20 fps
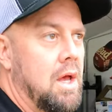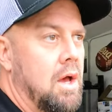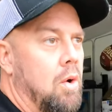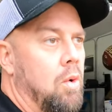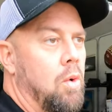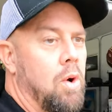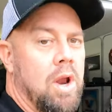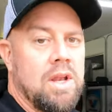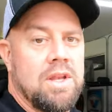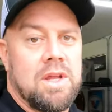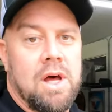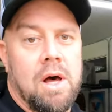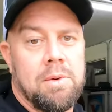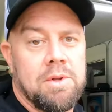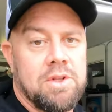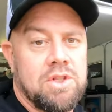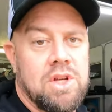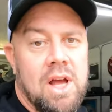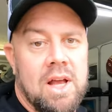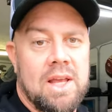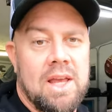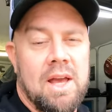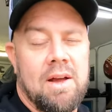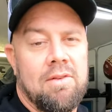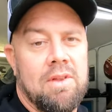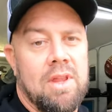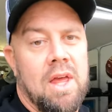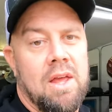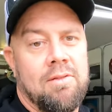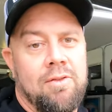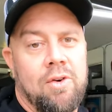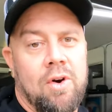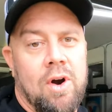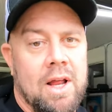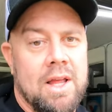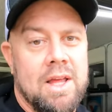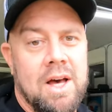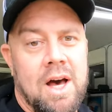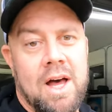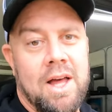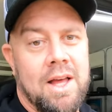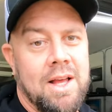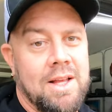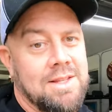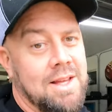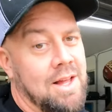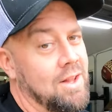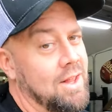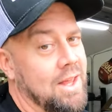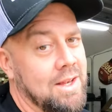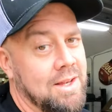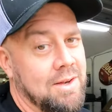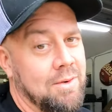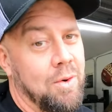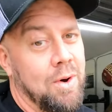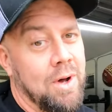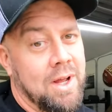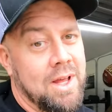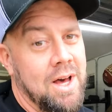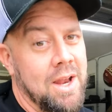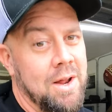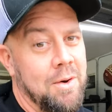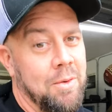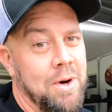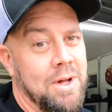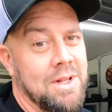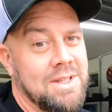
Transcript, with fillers: I wanna double check everything before I cut, because I only get one cut at one